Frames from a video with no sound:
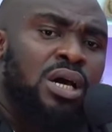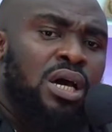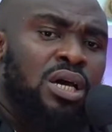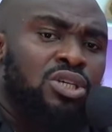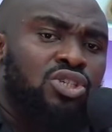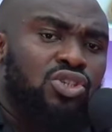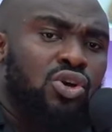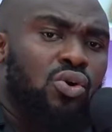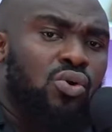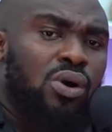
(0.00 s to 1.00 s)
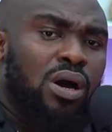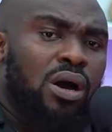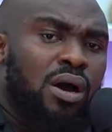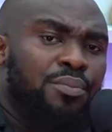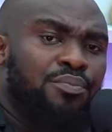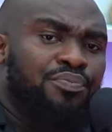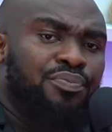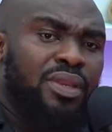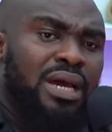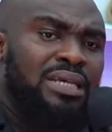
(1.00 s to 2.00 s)
So um,
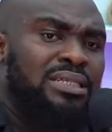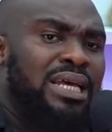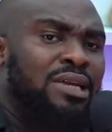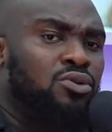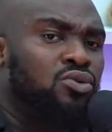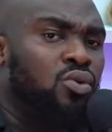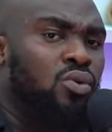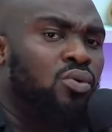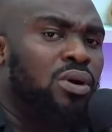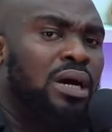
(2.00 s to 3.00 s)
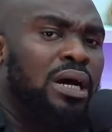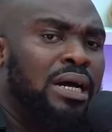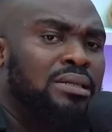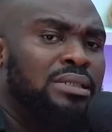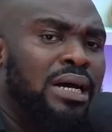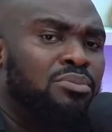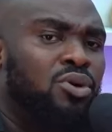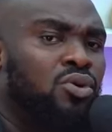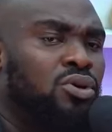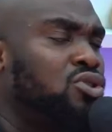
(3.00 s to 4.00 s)
I, I don't know. I, I'm not
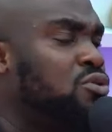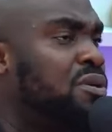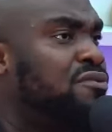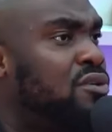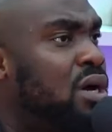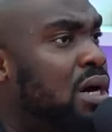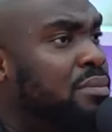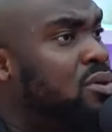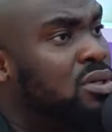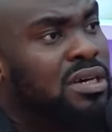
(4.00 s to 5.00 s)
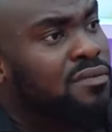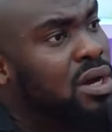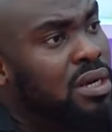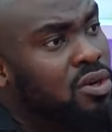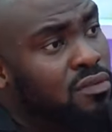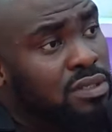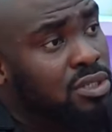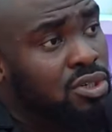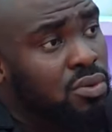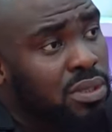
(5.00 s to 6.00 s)
going to speak for her because I've not had a
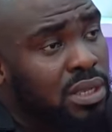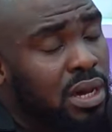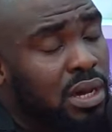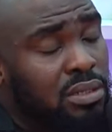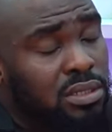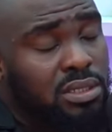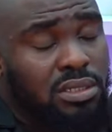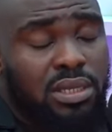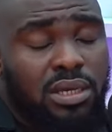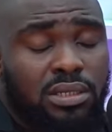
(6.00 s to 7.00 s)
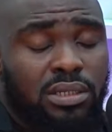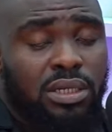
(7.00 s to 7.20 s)
conversation with her since then.